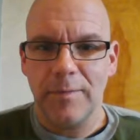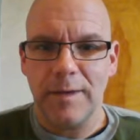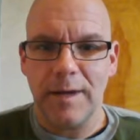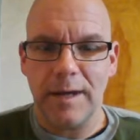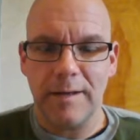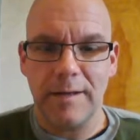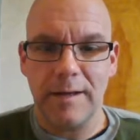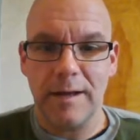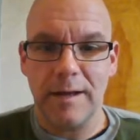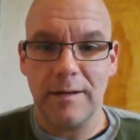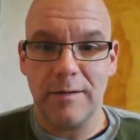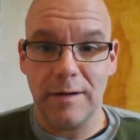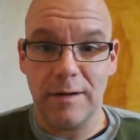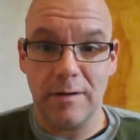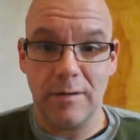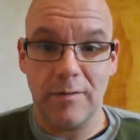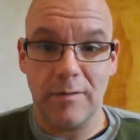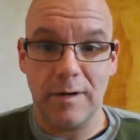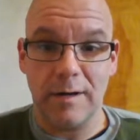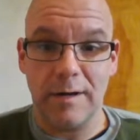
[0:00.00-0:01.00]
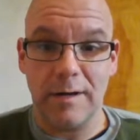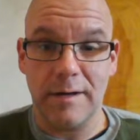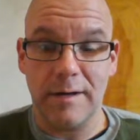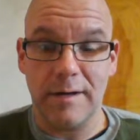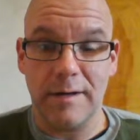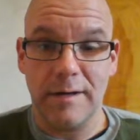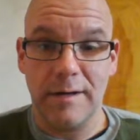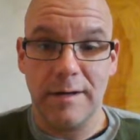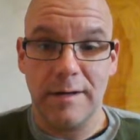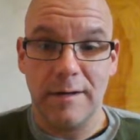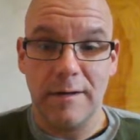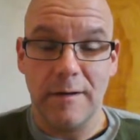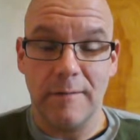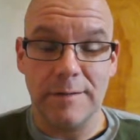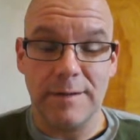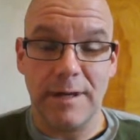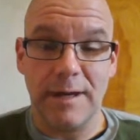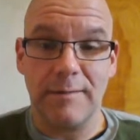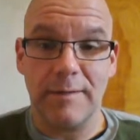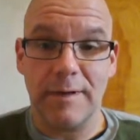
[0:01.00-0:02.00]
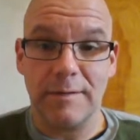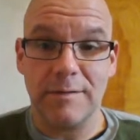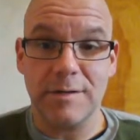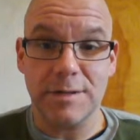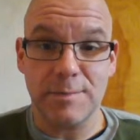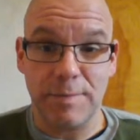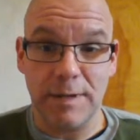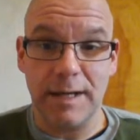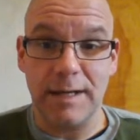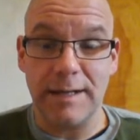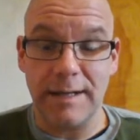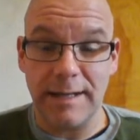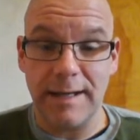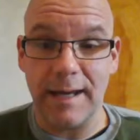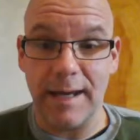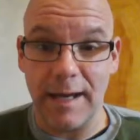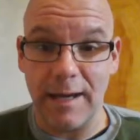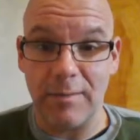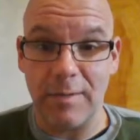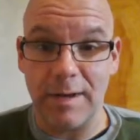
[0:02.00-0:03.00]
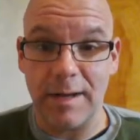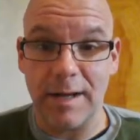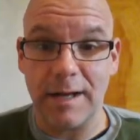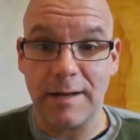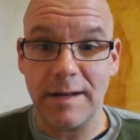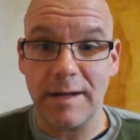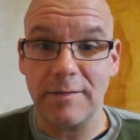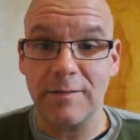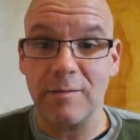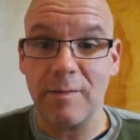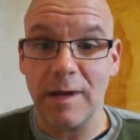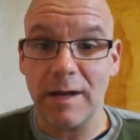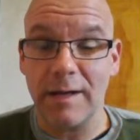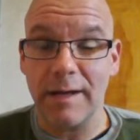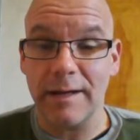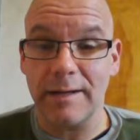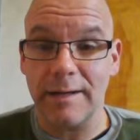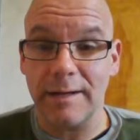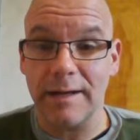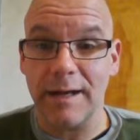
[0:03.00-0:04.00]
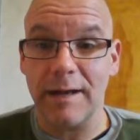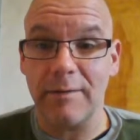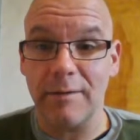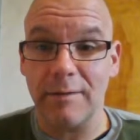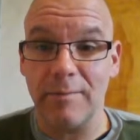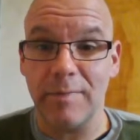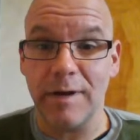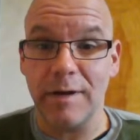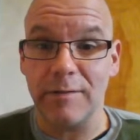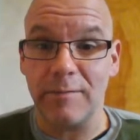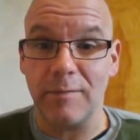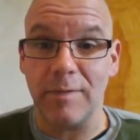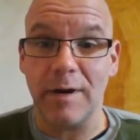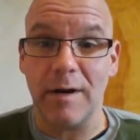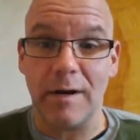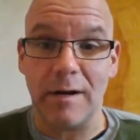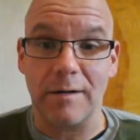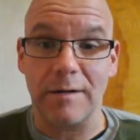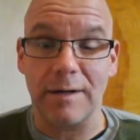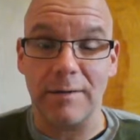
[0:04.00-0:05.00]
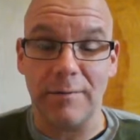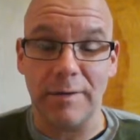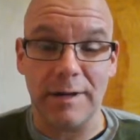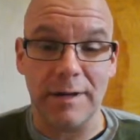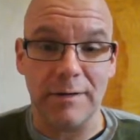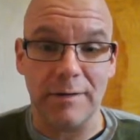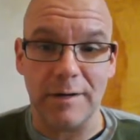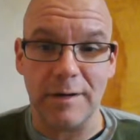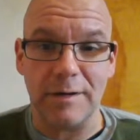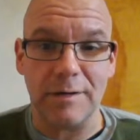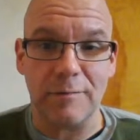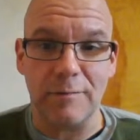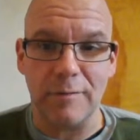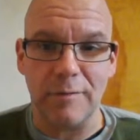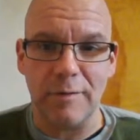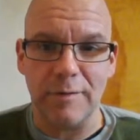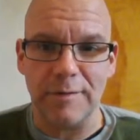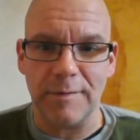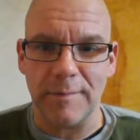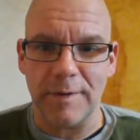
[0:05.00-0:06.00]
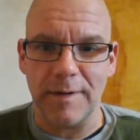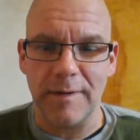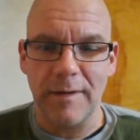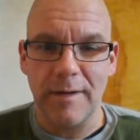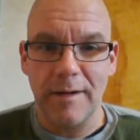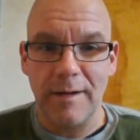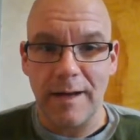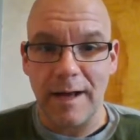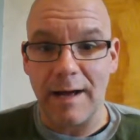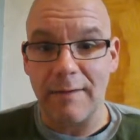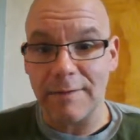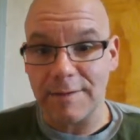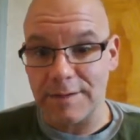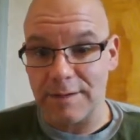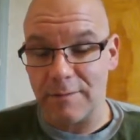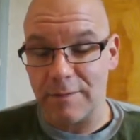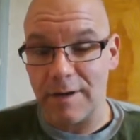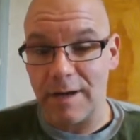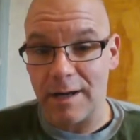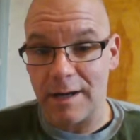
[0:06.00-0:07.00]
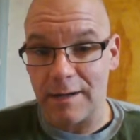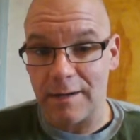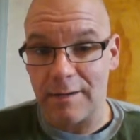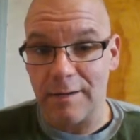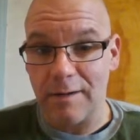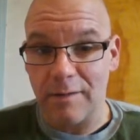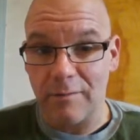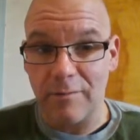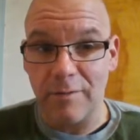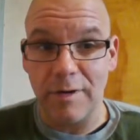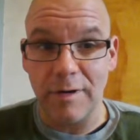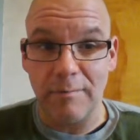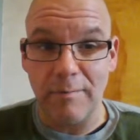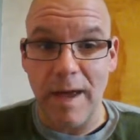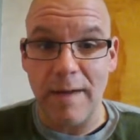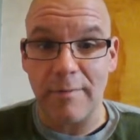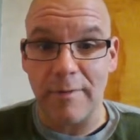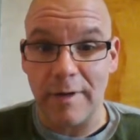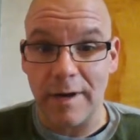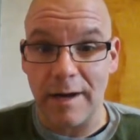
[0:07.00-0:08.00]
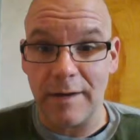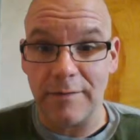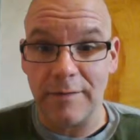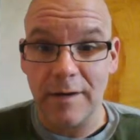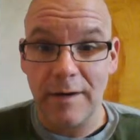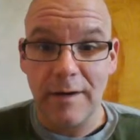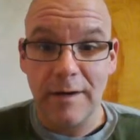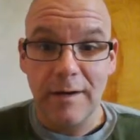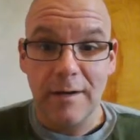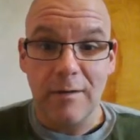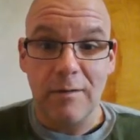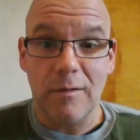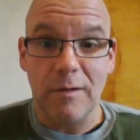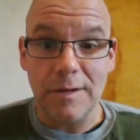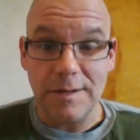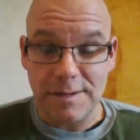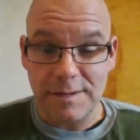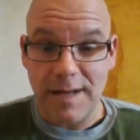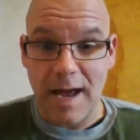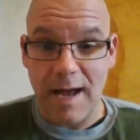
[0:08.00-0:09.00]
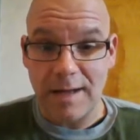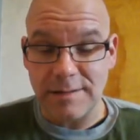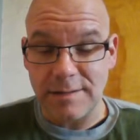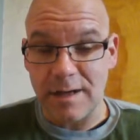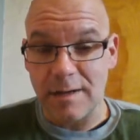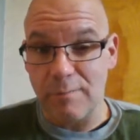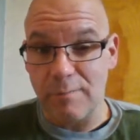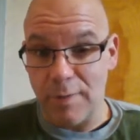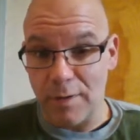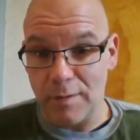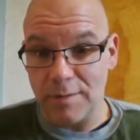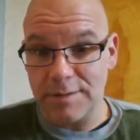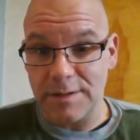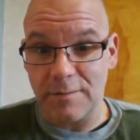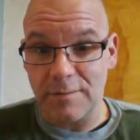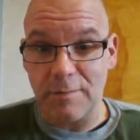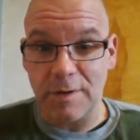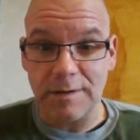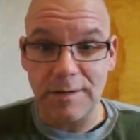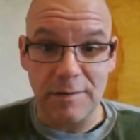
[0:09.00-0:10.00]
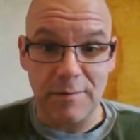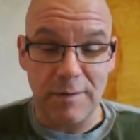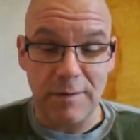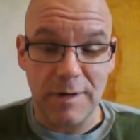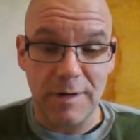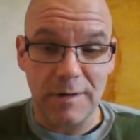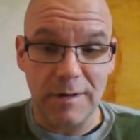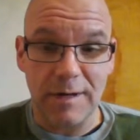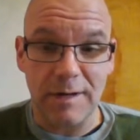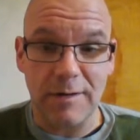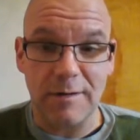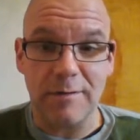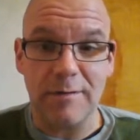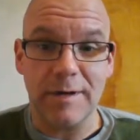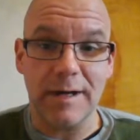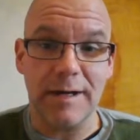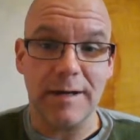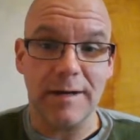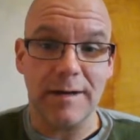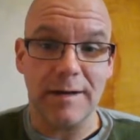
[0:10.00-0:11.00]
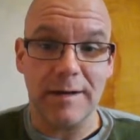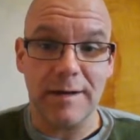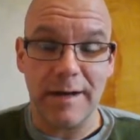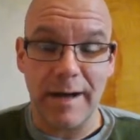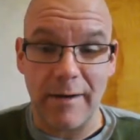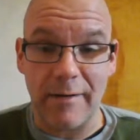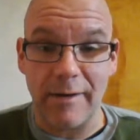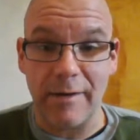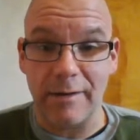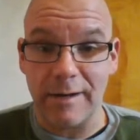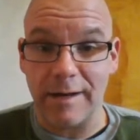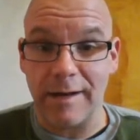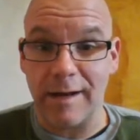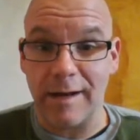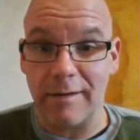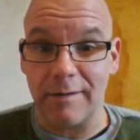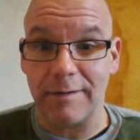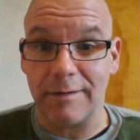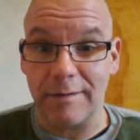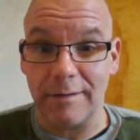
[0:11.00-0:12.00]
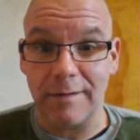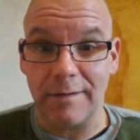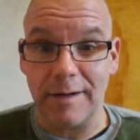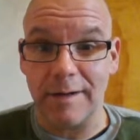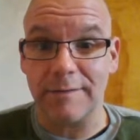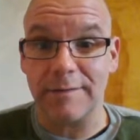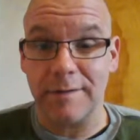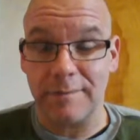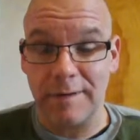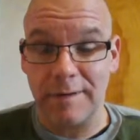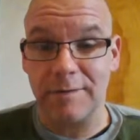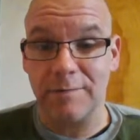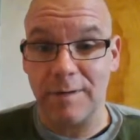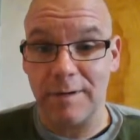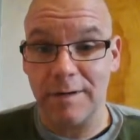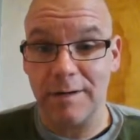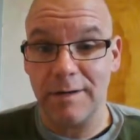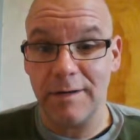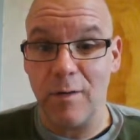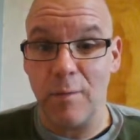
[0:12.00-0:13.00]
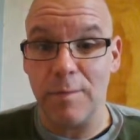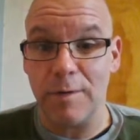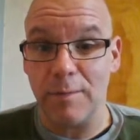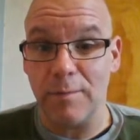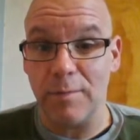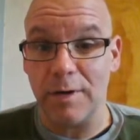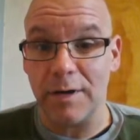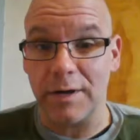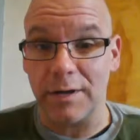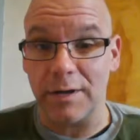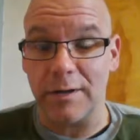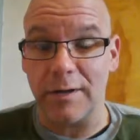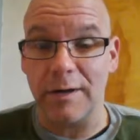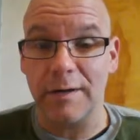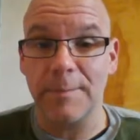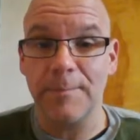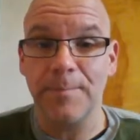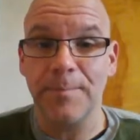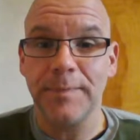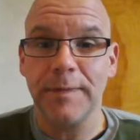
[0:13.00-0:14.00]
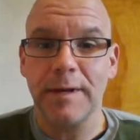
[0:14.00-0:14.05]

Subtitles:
and then over time, like you just play the game, and that's the way I like the game to be, is when we hardly really look at the rules. I mean, obviously we're not going to memorize all the stats on boats and what to do in a an aerial encounter and all that stuff. That's why you open the book and look.